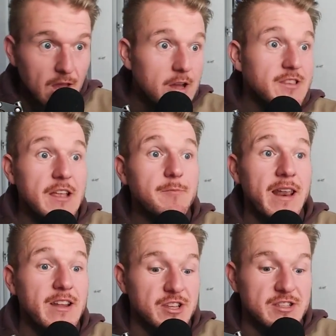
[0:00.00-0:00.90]
I did
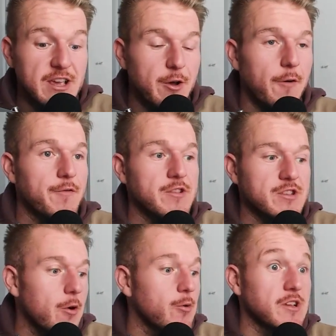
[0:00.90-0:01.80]
manage to tick off the
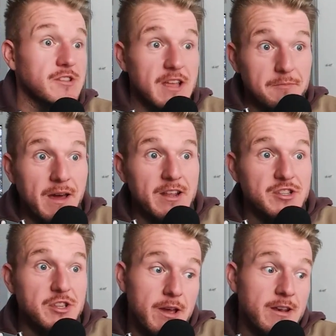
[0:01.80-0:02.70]
totals. I did manage
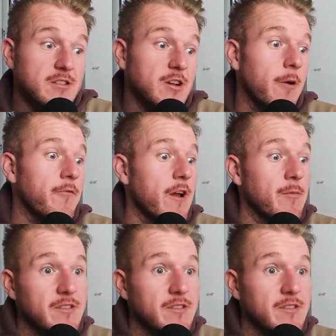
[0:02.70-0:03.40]
to do it in the time frame.